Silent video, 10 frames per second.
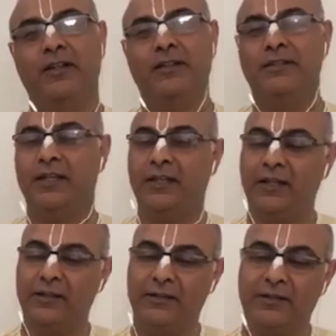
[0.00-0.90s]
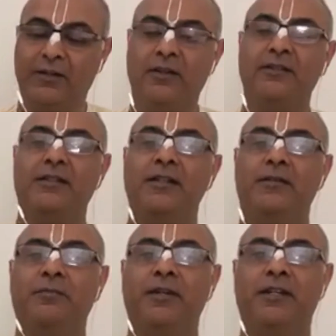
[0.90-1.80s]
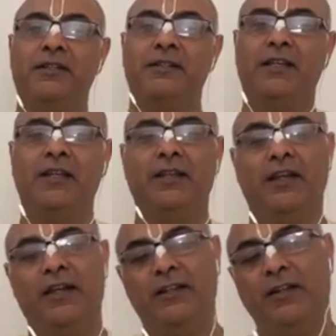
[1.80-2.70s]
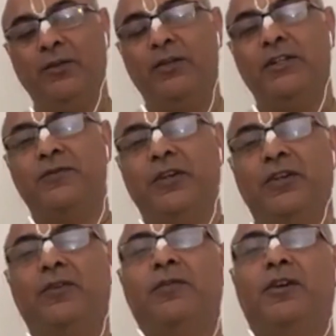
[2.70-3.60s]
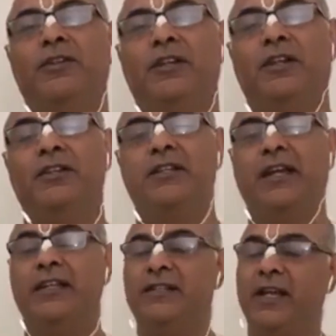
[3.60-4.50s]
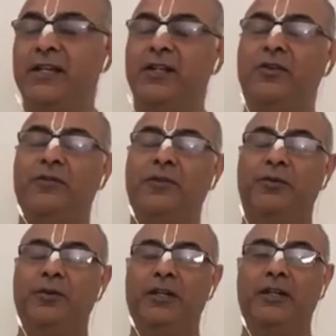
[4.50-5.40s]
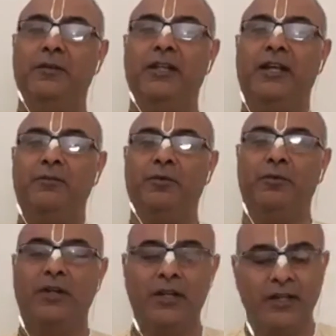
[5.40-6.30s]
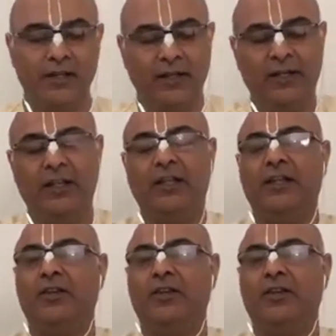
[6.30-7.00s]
seeking constant dependency at the lotus feet of Lord Shri Krishna and chanting of the holy name in that mood. Hare